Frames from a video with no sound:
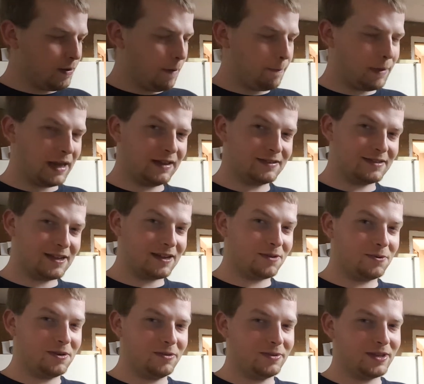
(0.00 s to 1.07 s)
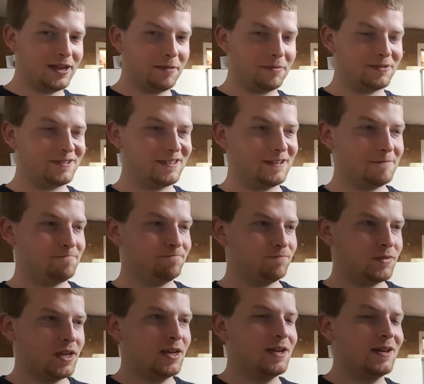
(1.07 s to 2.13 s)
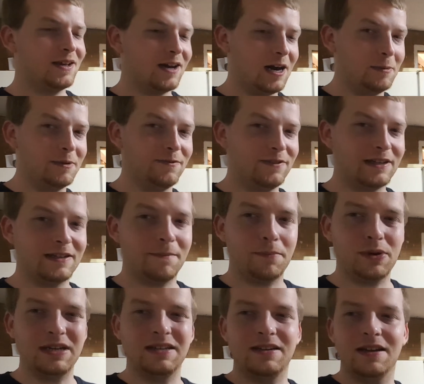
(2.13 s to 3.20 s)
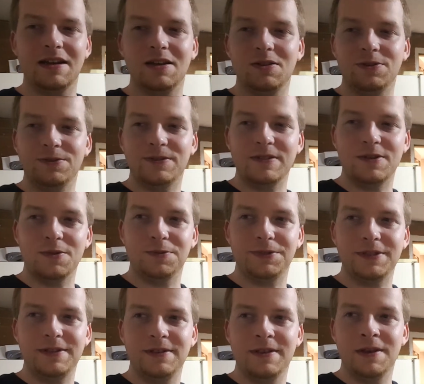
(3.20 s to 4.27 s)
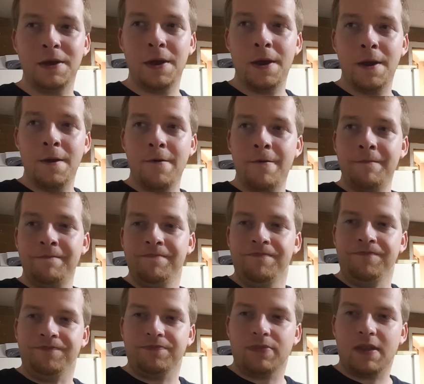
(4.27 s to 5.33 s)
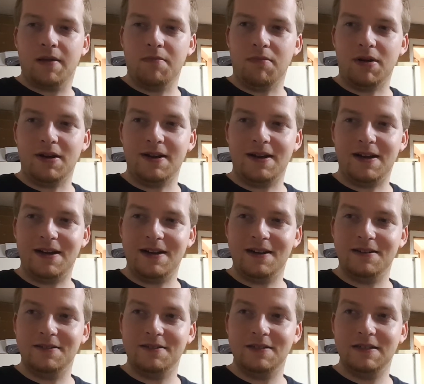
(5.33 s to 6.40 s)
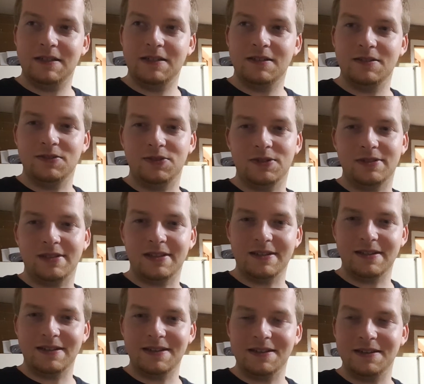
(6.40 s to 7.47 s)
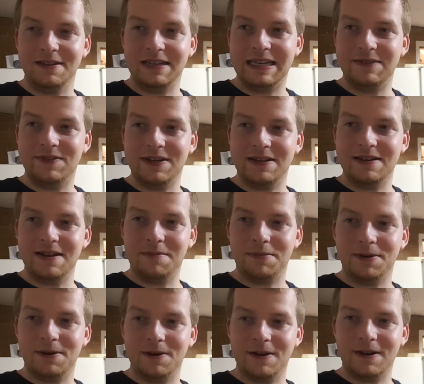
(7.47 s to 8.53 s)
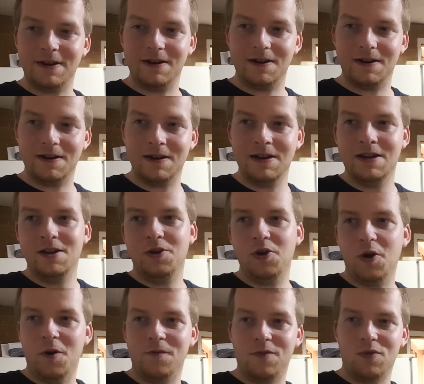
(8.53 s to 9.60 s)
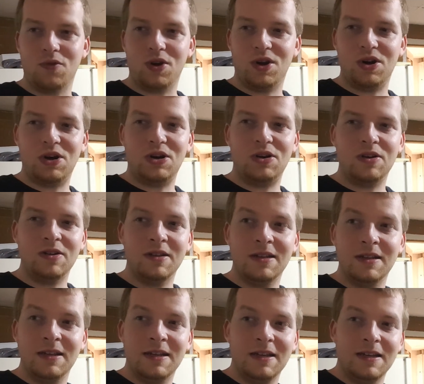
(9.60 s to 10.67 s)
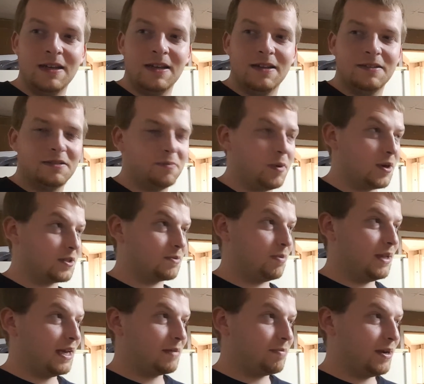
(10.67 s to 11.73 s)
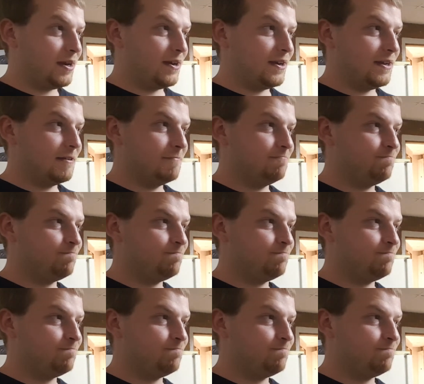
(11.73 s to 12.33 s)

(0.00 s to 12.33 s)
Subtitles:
By the second one with 8%, I'll be feeling pretty loosey-goosey. But just to give it a number here, overall, Sparks Blackberry,